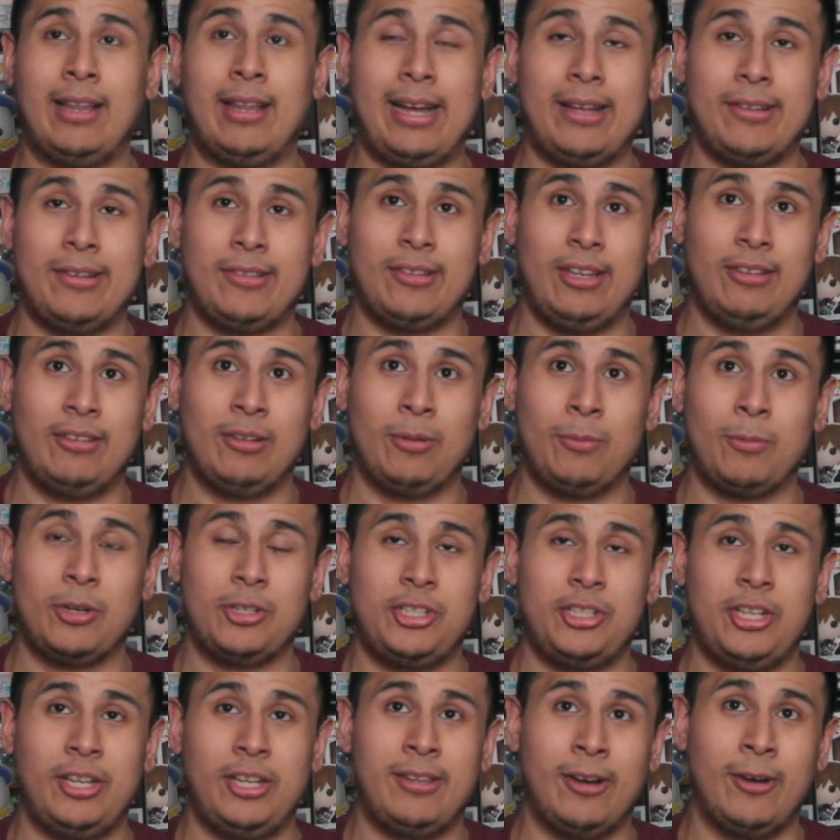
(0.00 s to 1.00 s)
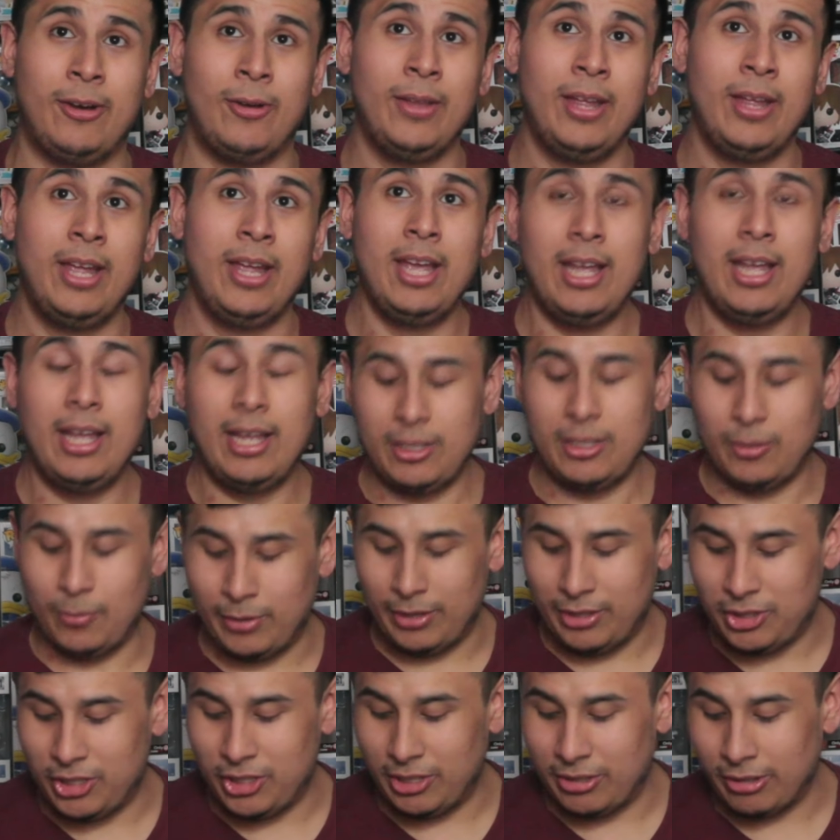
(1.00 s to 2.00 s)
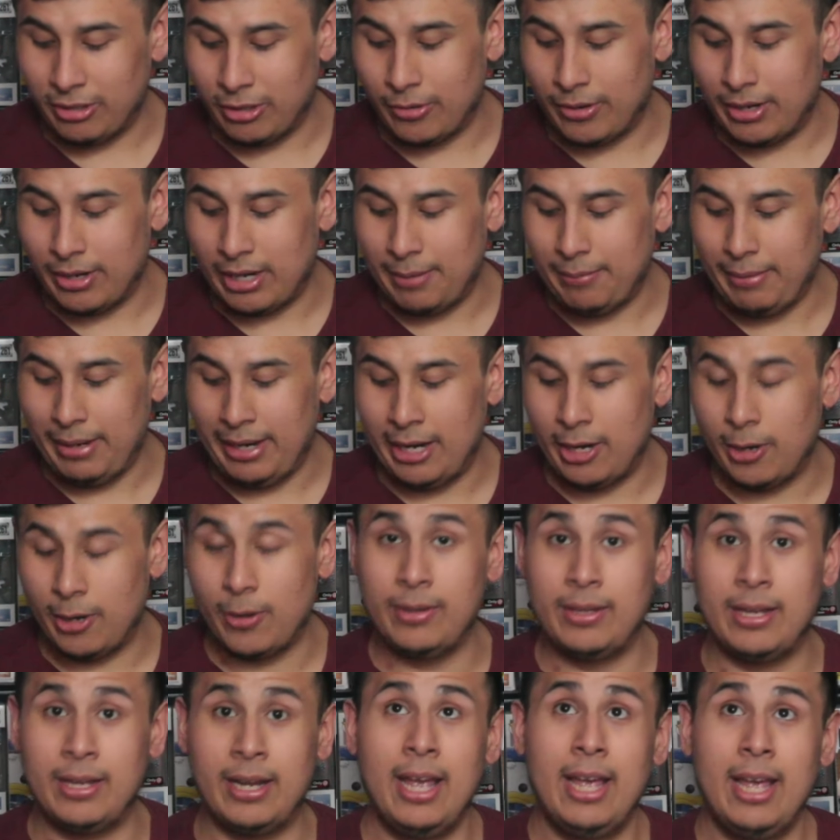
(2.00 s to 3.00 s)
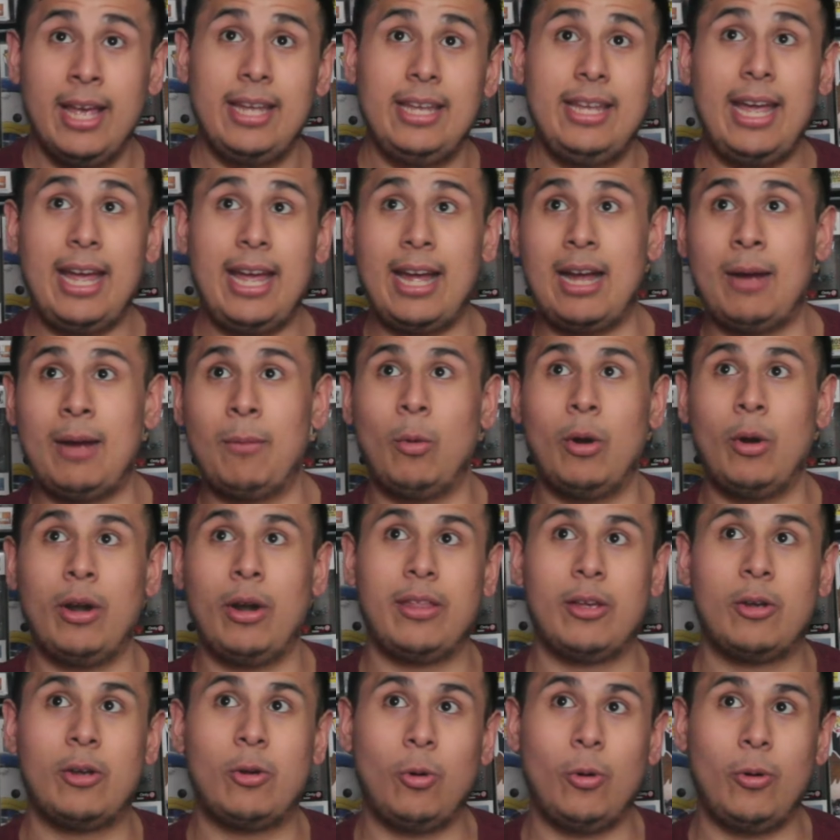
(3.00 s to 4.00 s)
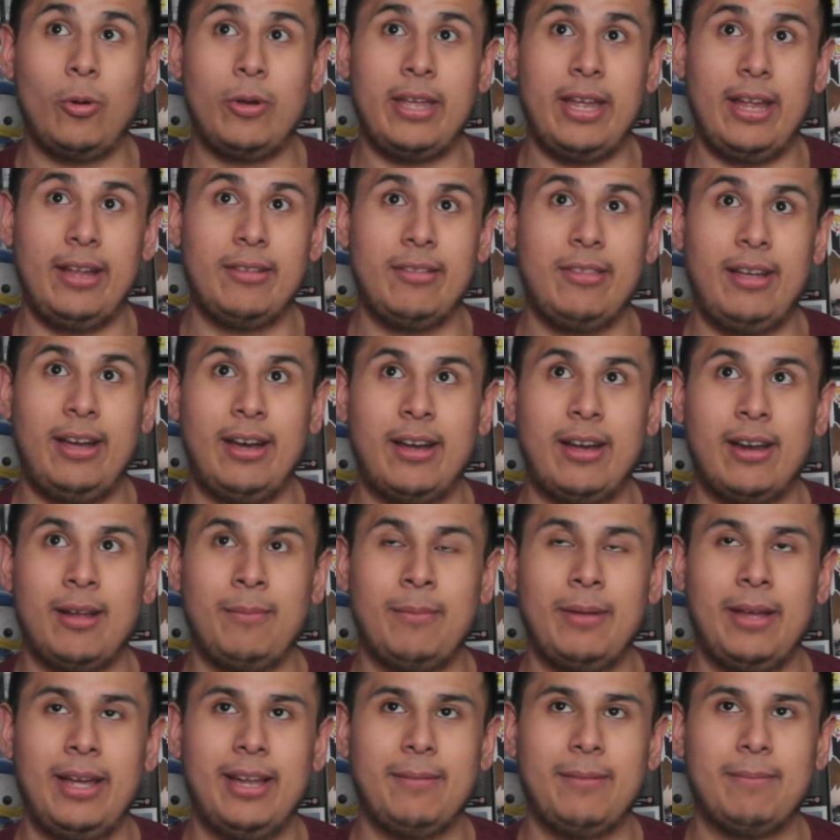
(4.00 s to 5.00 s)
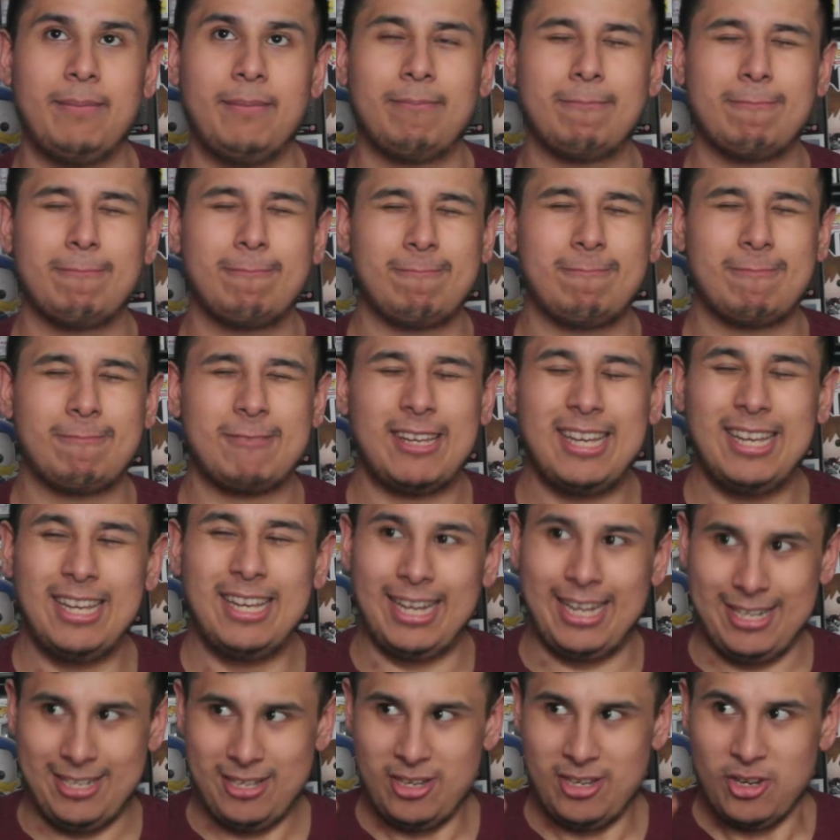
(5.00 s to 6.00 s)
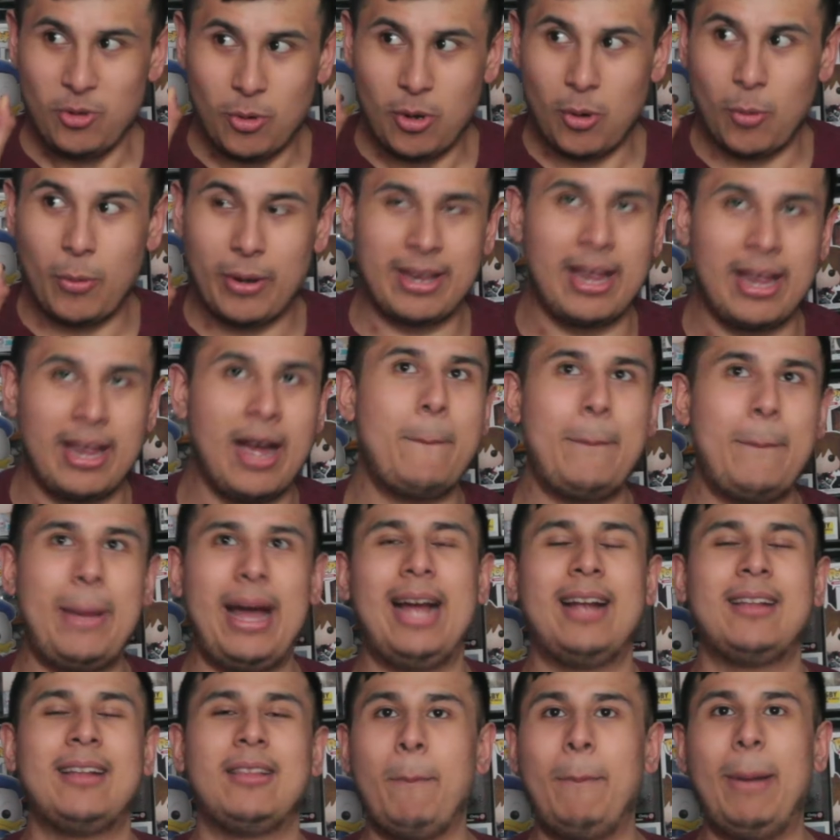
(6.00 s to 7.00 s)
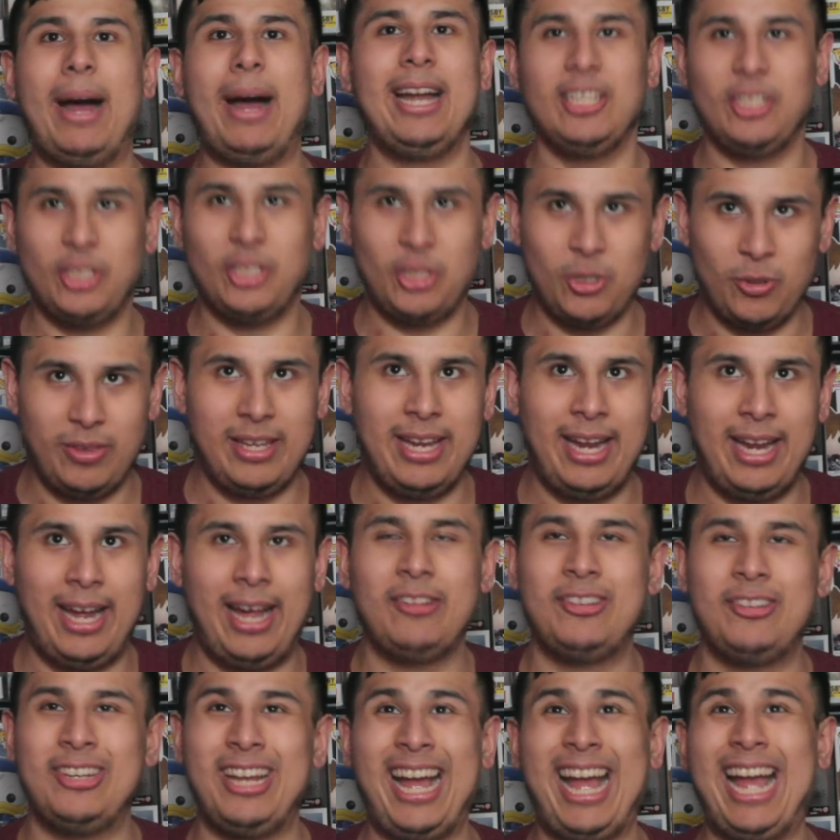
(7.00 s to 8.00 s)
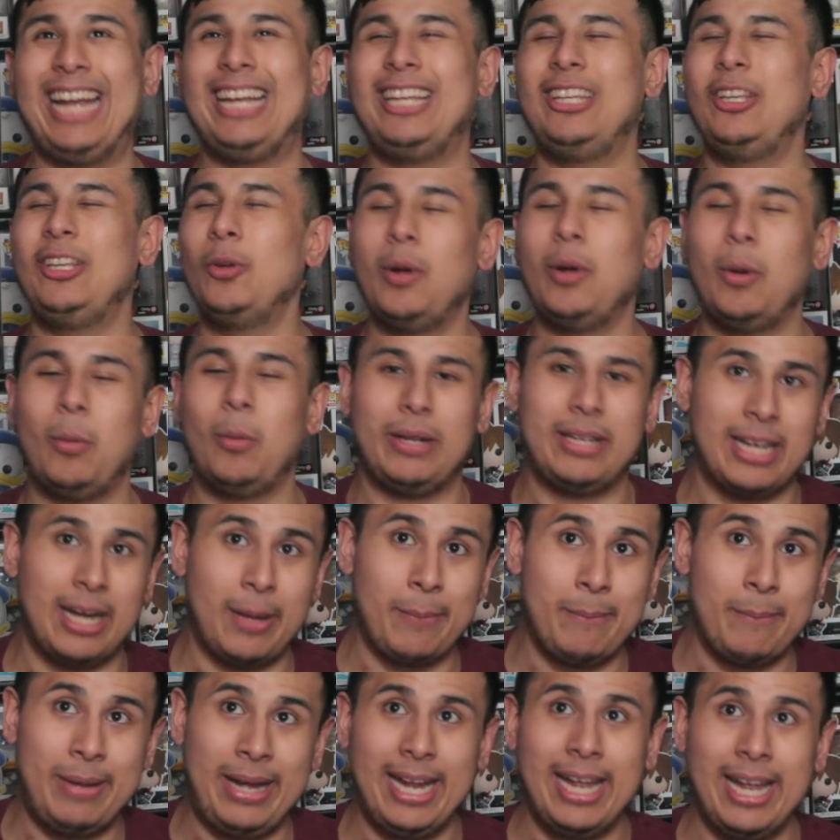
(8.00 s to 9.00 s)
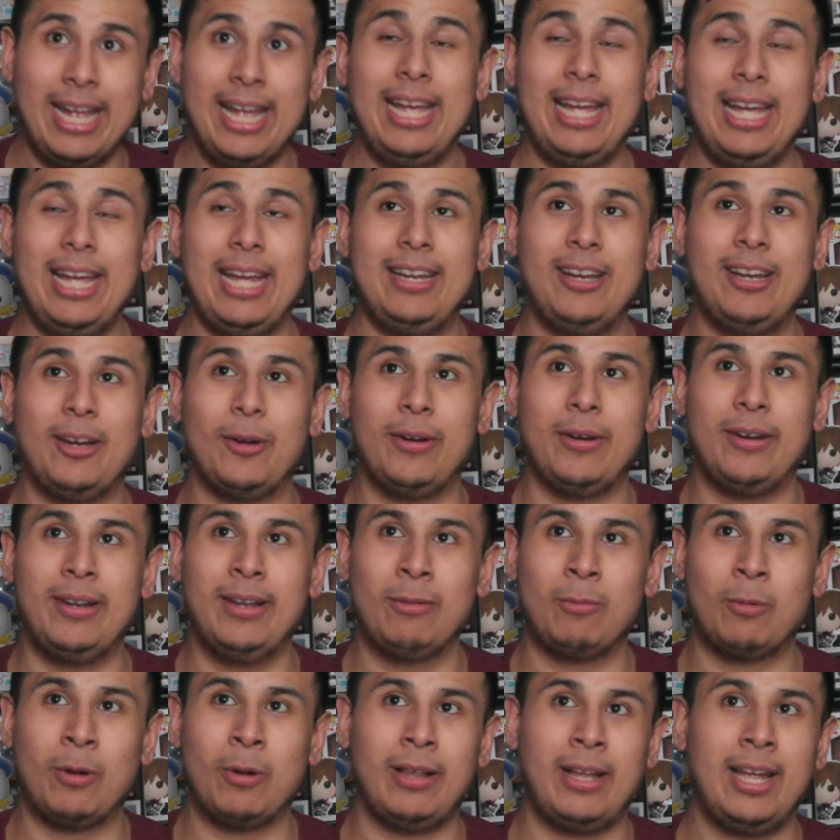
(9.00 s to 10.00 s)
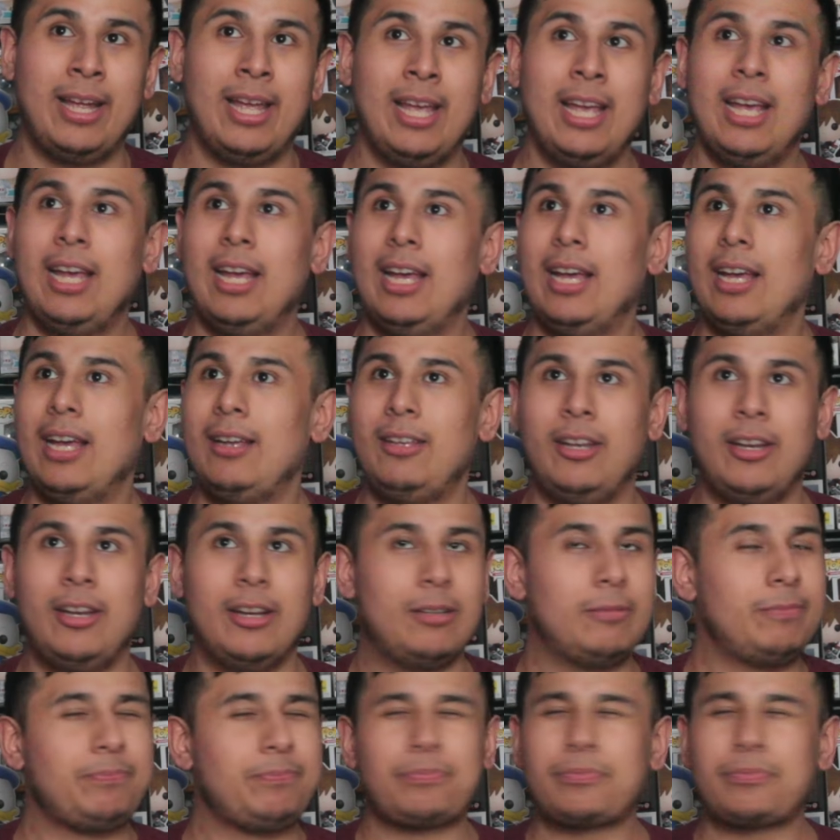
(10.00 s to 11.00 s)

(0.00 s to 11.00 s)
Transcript: season, where she told Aaron that, yeah, I'm one of the cool kids now? And I'm like, I knew it would come back to bite you in the ass. I knew it would come back. And here it is. We're like, you know,